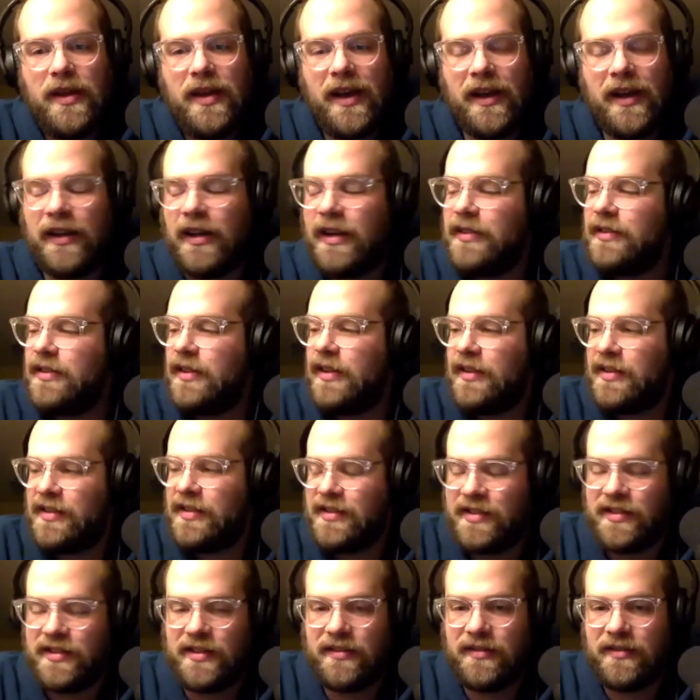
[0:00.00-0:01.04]
I got
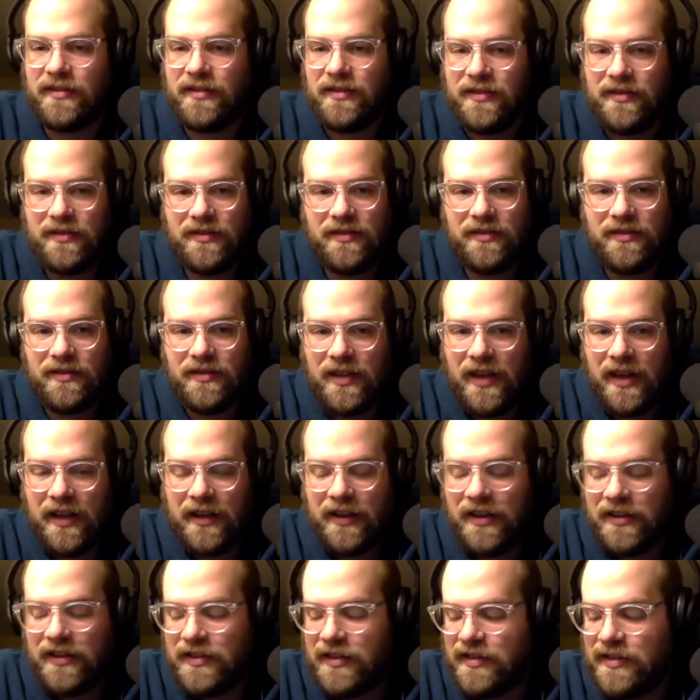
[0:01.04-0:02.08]

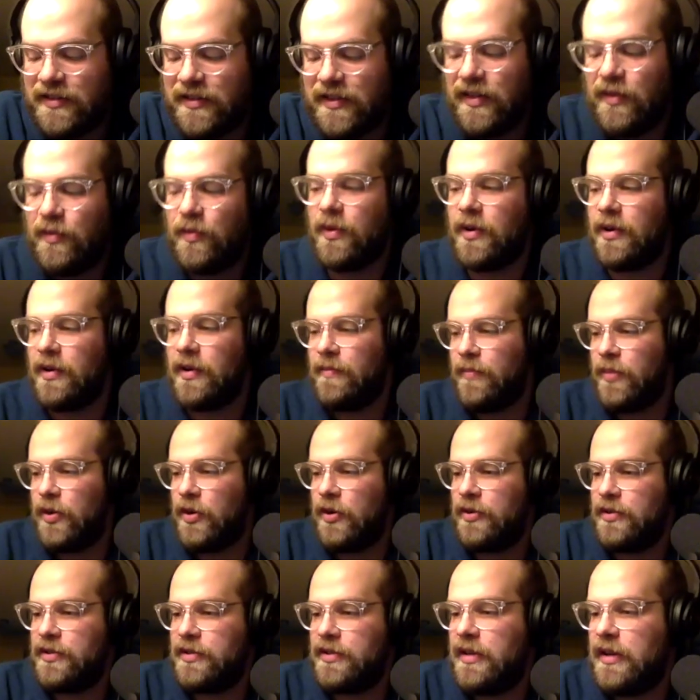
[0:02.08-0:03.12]
to see one in
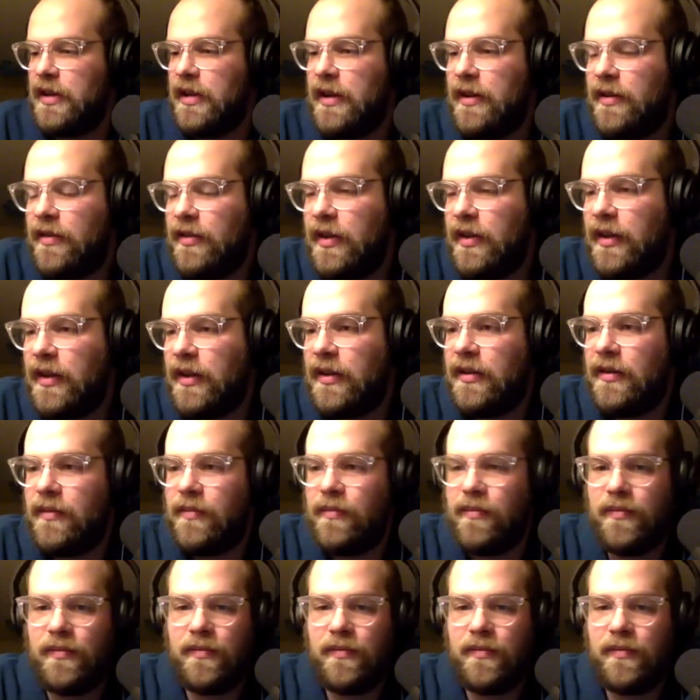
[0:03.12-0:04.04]
person at like a